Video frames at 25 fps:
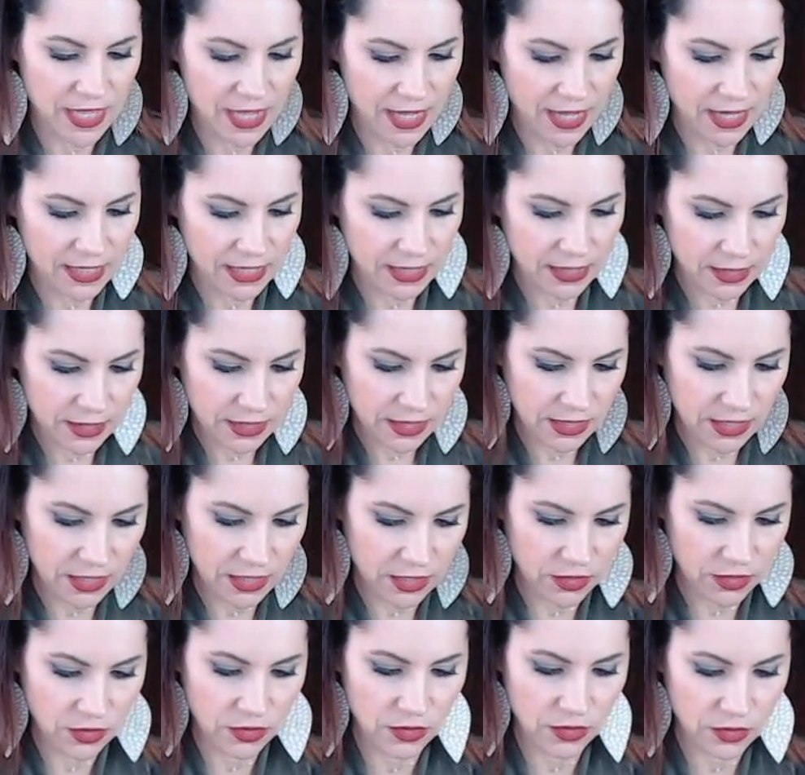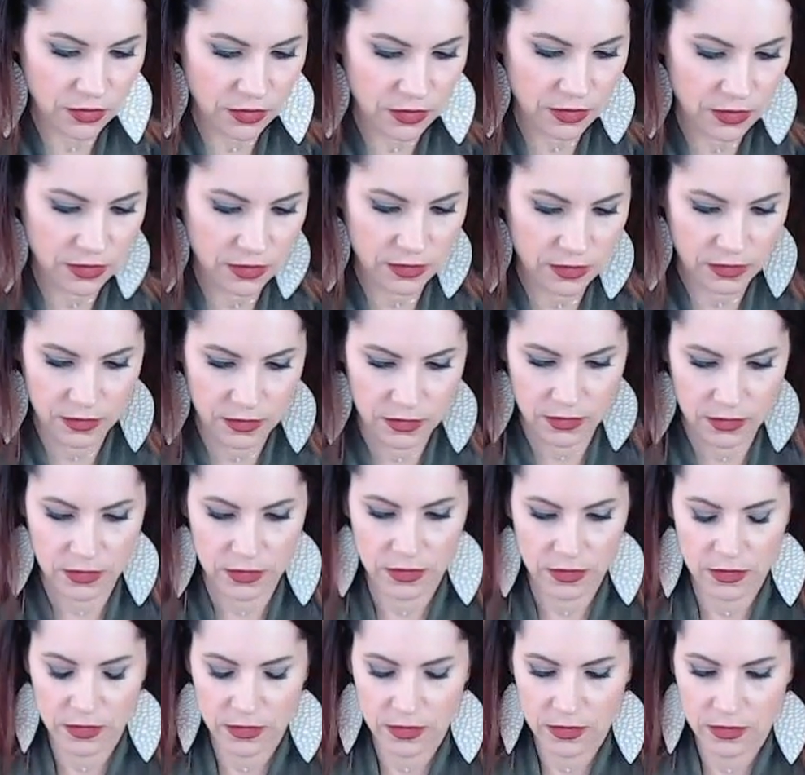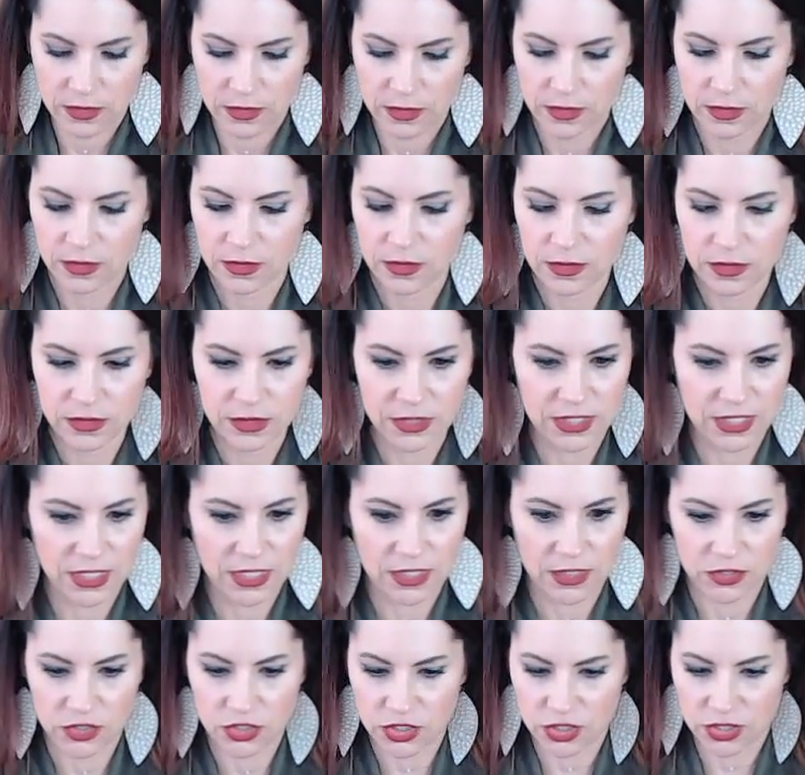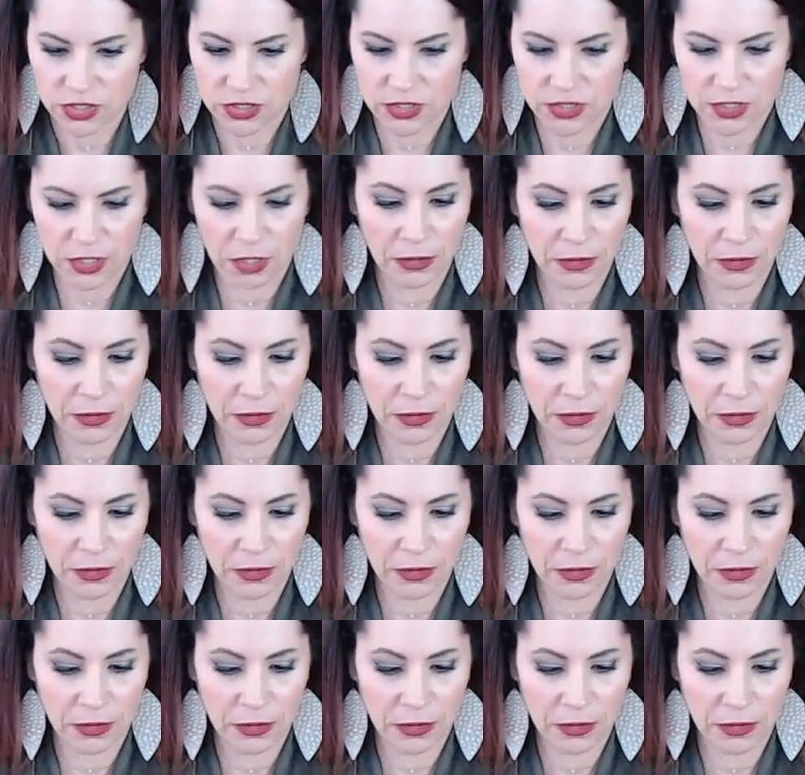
that in here. See, it's just,